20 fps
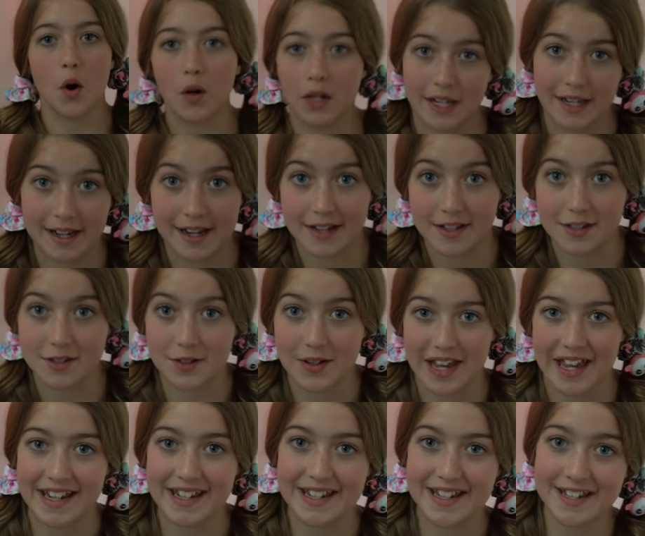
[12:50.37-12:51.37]
Okay guys, so
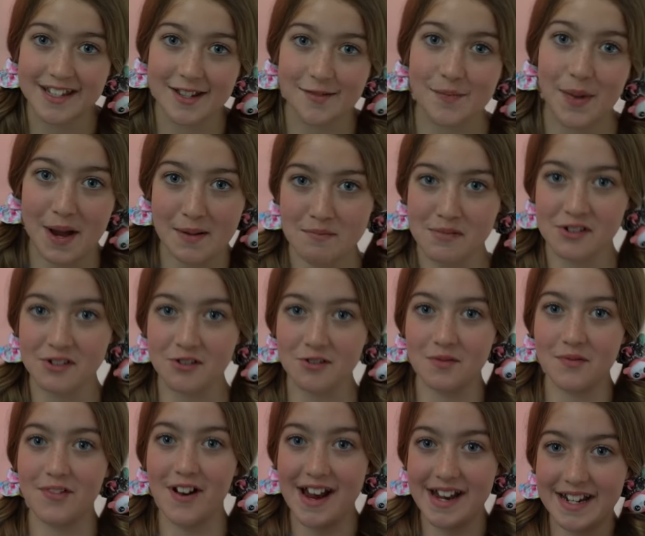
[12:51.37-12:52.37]
Ayden is in Piper's
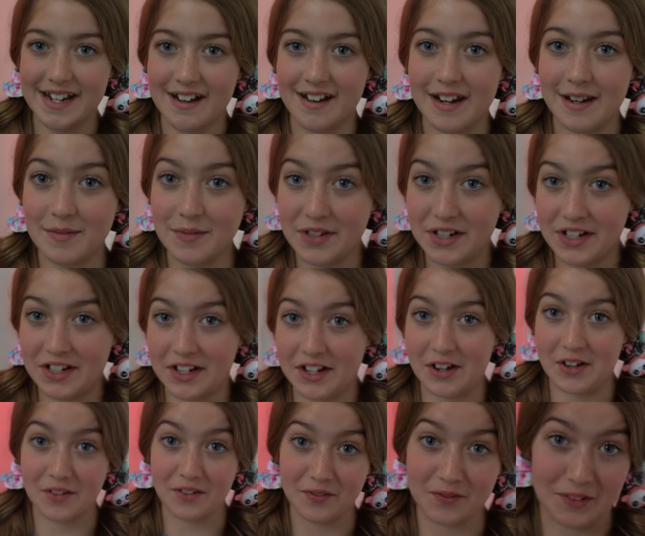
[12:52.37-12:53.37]
room right now and I'm just gonna
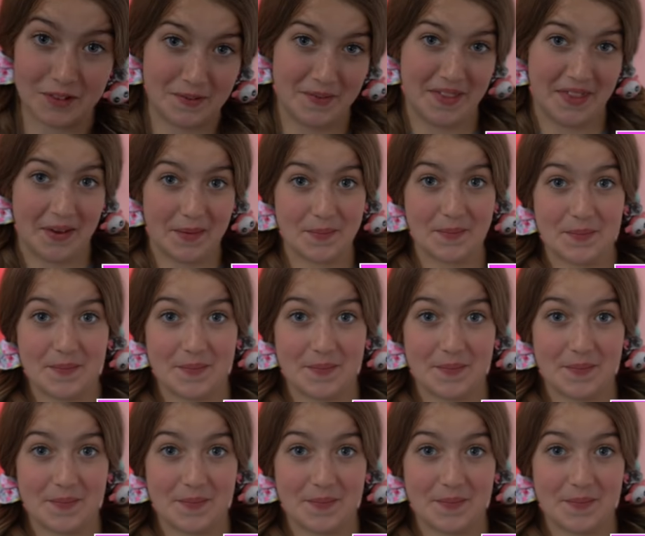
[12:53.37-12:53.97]
go and flirt with him.